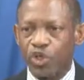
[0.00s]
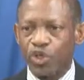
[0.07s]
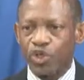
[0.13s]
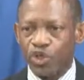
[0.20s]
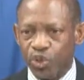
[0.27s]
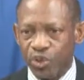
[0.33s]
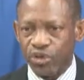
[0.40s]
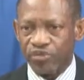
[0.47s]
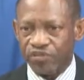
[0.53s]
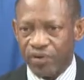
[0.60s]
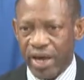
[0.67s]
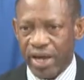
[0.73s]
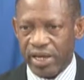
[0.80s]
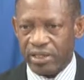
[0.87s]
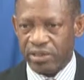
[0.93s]

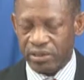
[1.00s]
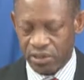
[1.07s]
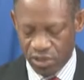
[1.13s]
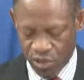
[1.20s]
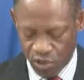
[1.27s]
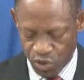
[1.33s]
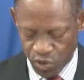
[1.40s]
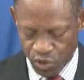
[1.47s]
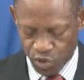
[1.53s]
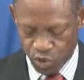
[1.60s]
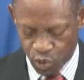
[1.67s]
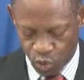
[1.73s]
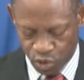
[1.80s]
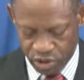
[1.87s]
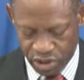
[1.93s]
unified
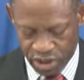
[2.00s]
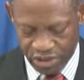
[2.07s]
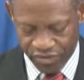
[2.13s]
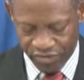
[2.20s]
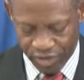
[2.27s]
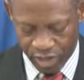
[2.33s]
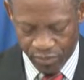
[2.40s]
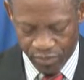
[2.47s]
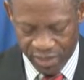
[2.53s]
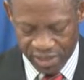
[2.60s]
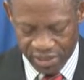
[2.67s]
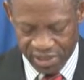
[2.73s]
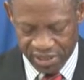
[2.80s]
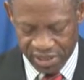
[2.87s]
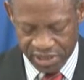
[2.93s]
social
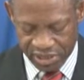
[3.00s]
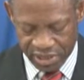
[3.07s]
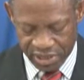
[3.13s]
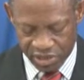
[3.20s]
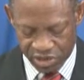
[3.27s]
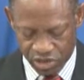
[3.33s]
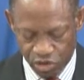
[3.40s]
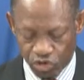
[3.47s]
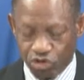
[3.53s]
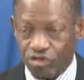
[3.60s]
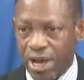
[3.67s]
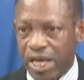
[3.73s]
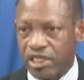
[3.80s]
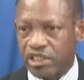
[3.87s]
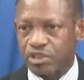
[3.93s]
development assistance
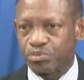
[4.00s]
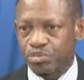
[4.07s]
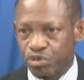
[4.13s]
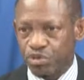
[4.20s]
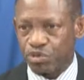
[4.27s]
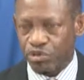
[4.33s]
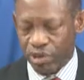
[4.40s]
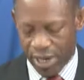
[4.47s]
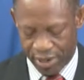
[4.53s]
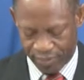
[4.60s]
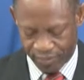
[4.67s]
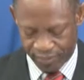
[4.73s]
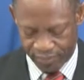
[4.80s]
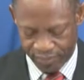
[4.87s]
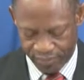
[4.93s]
grant
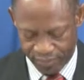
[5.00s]
program.